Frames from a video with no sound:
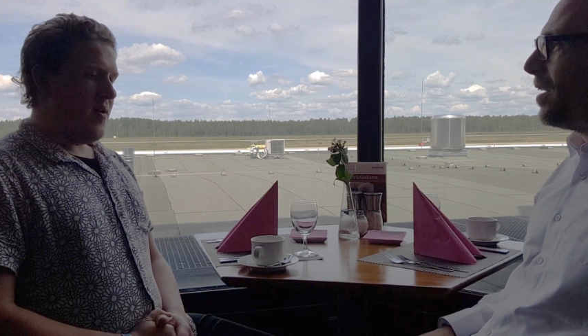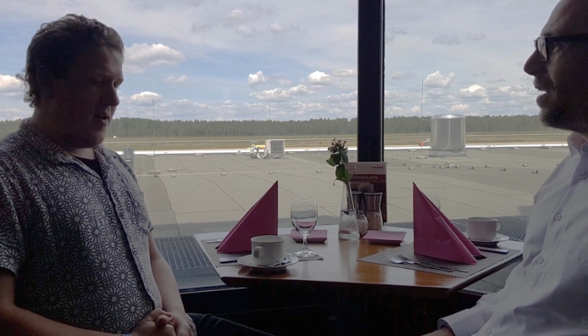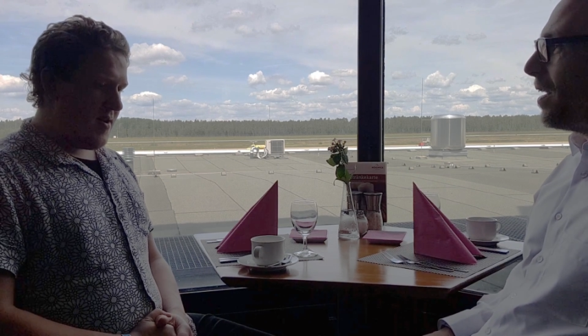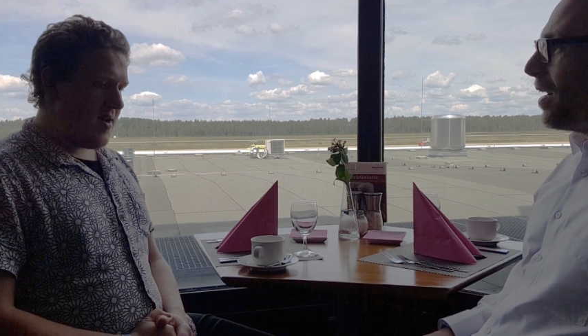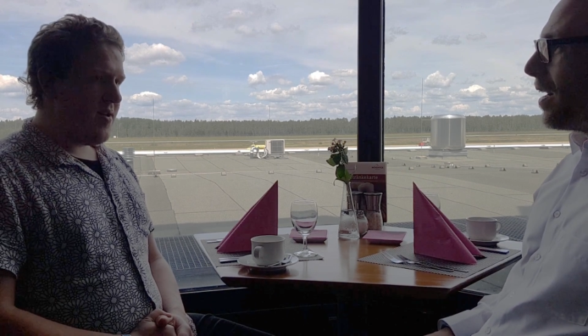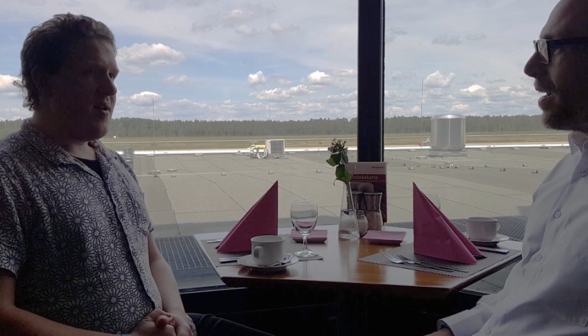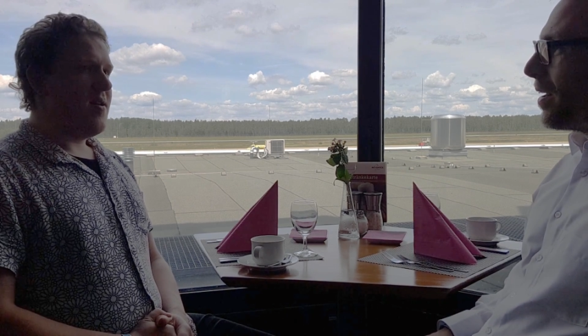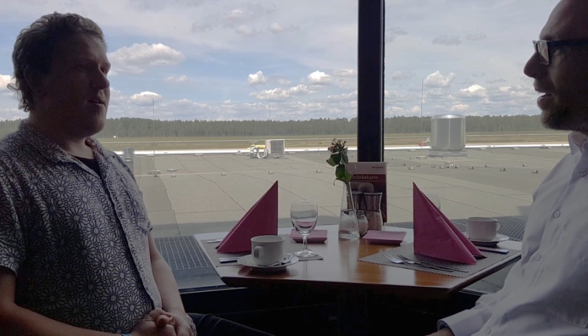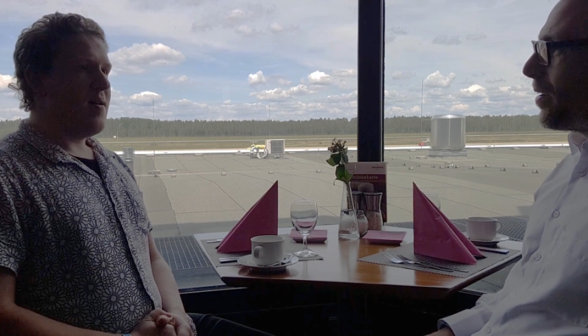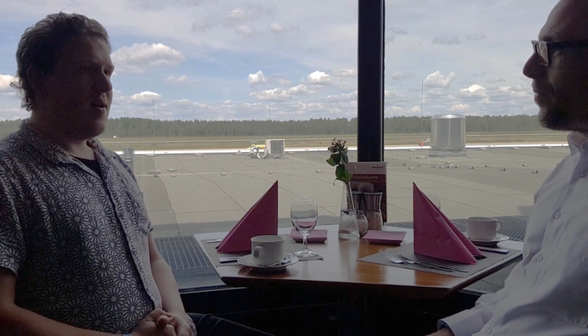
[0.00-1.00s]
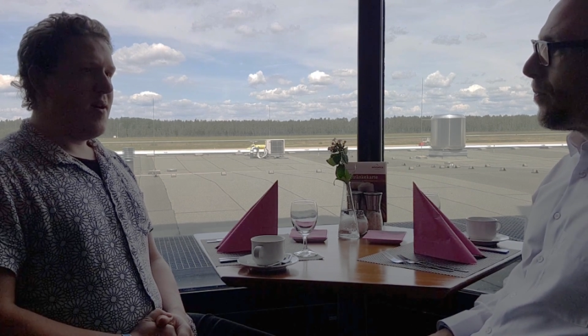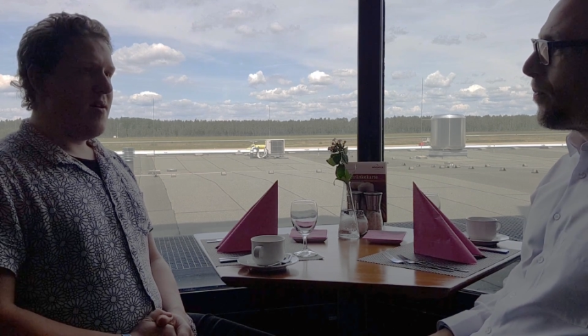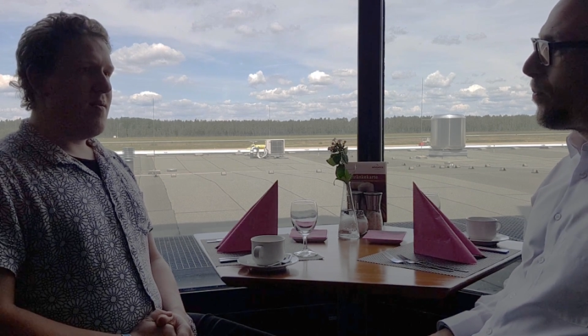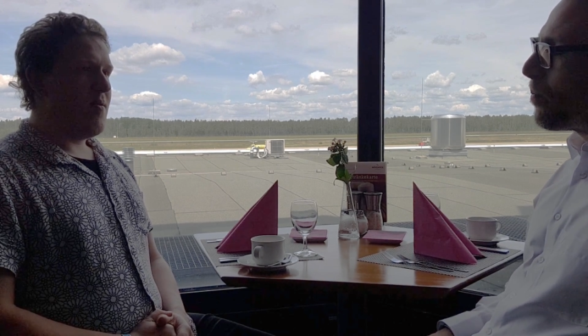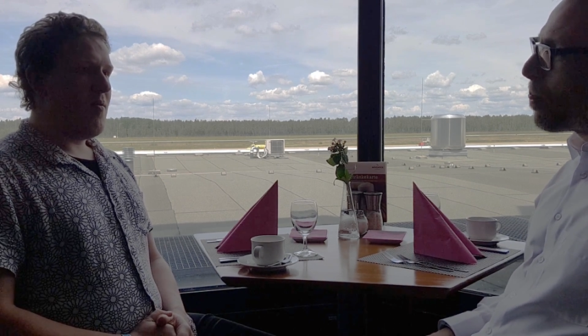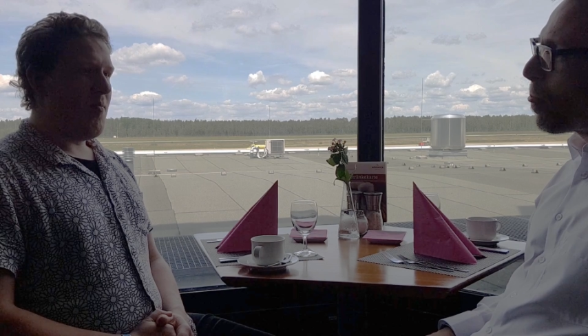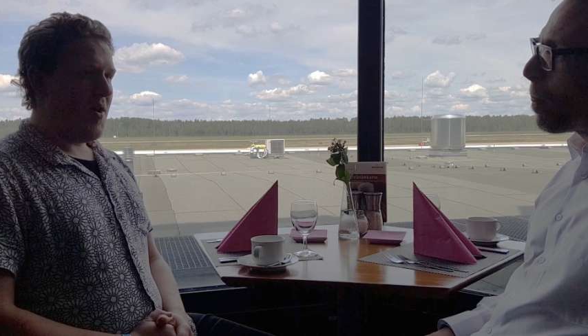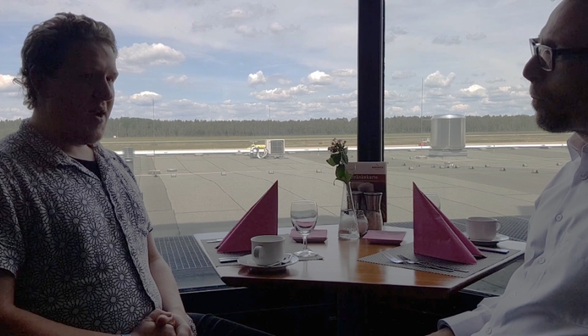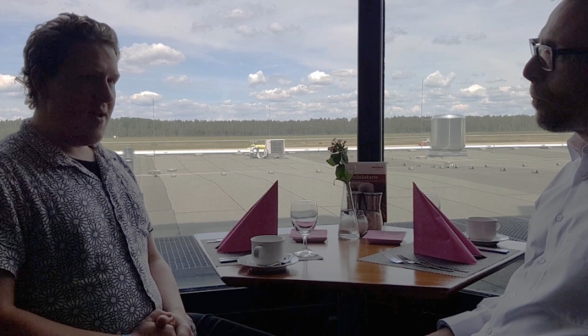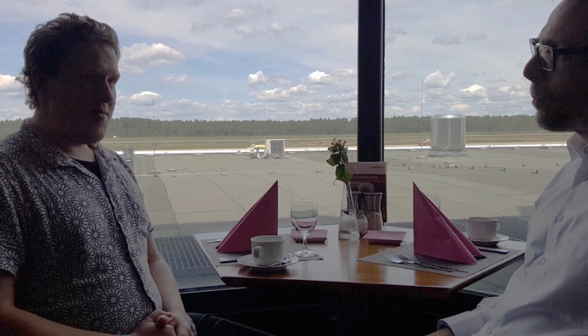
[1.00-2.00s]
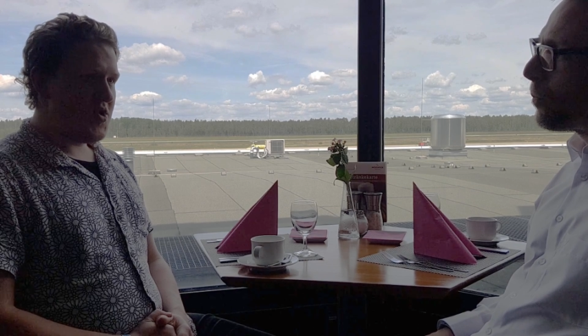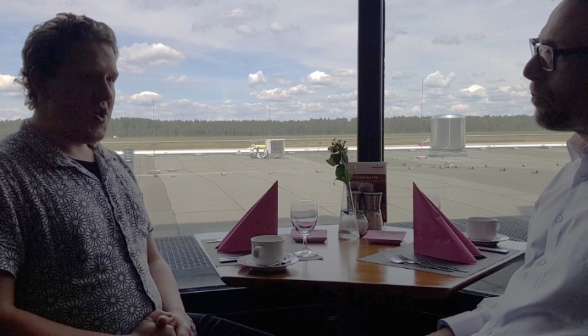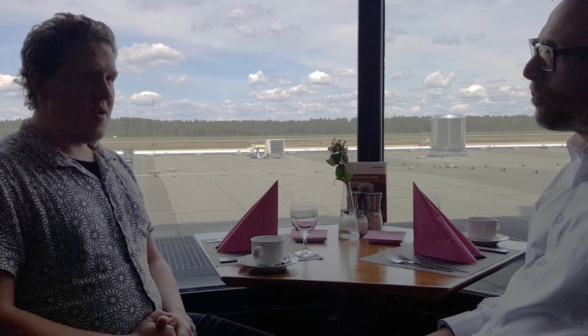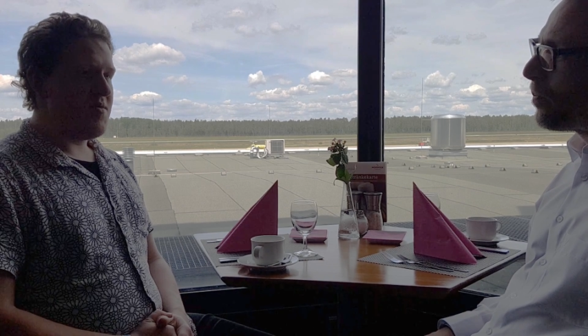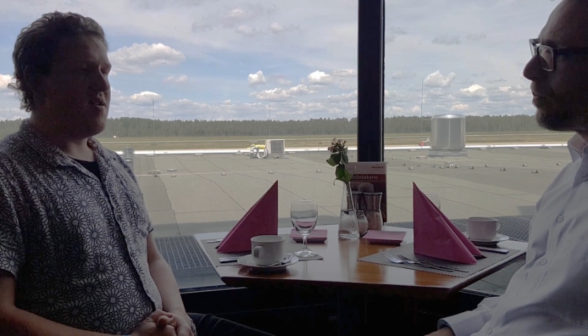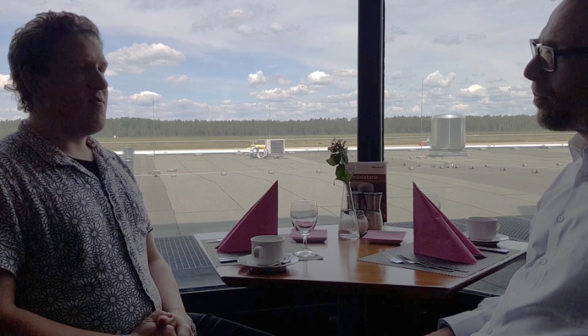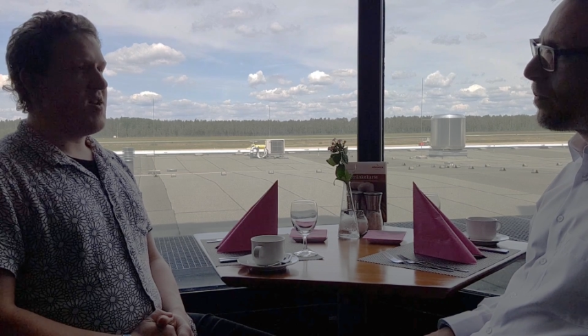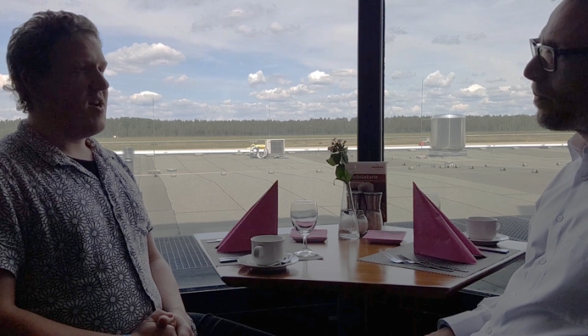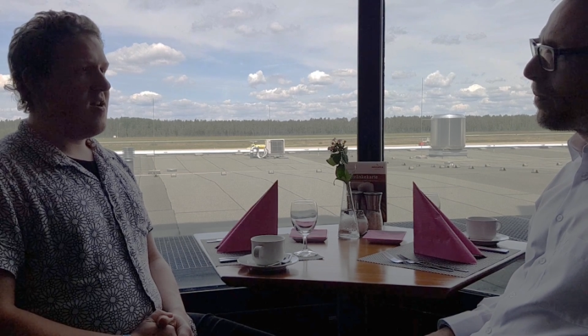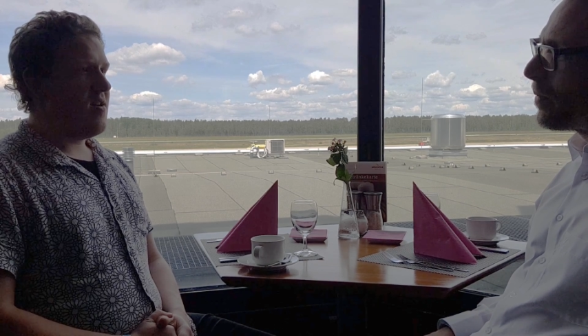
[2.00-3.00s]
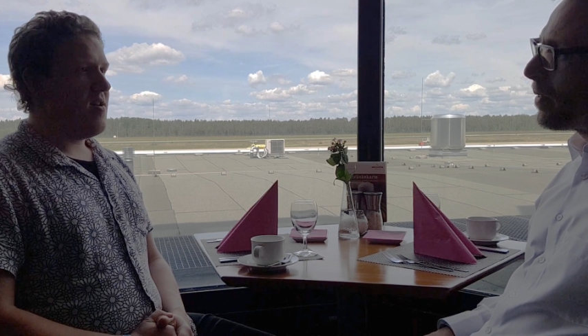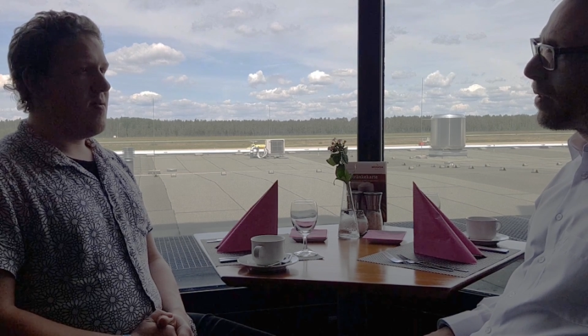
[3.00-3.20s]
Okay, yeah. Well, my name's James Neville-Taylor.